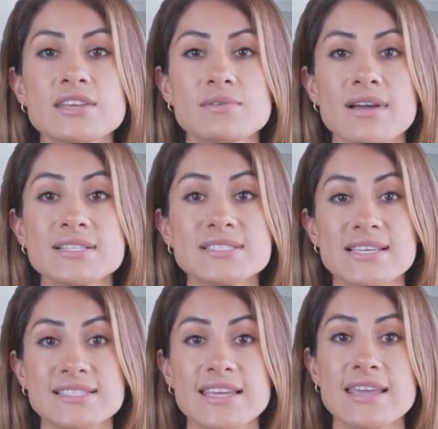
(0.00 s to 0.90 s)

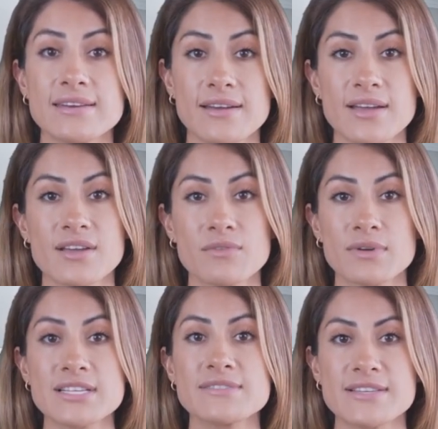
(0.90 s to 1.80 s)
USDT
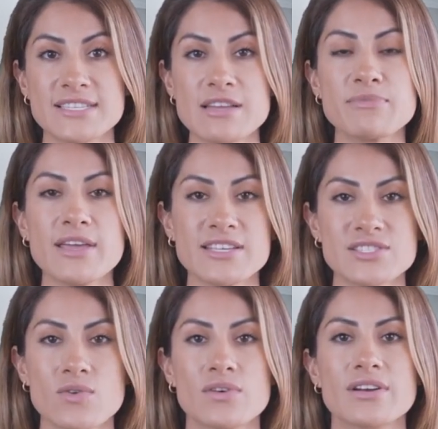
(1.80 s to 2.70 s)
with 50
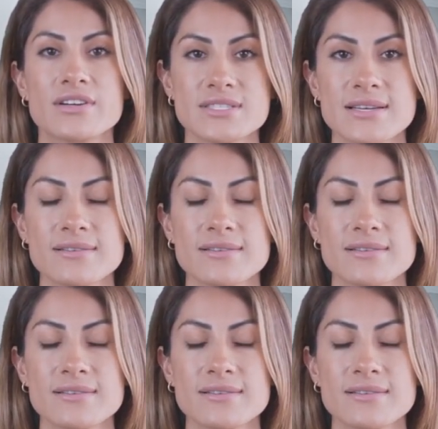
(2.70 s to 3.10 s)
placed orders.